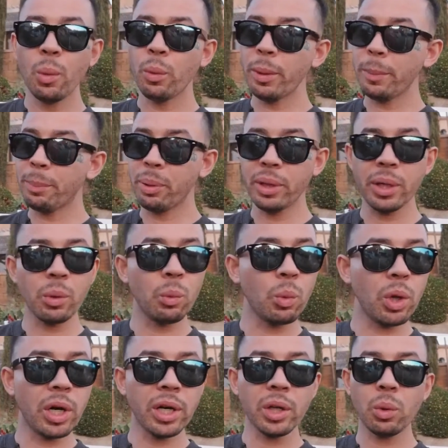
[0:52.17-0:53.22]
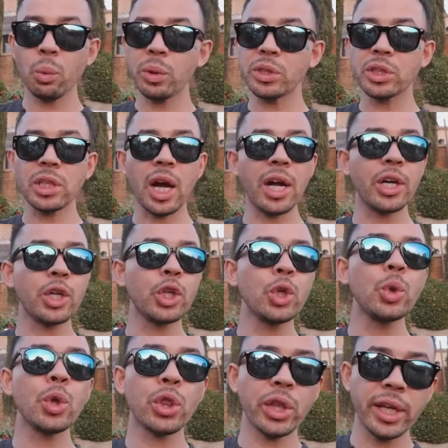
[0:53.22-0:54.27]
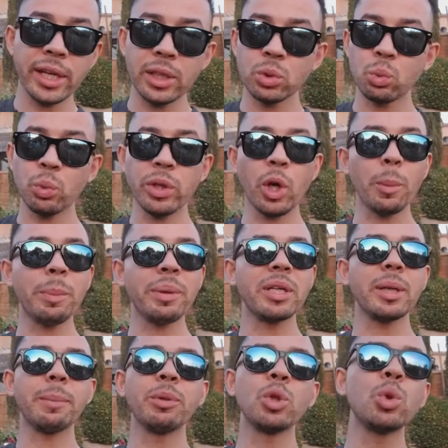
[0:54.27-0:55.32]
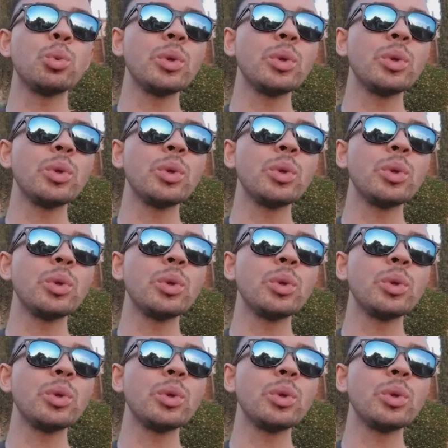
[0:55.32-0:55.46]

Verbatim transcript: We put in work, we saw new things, we opened up new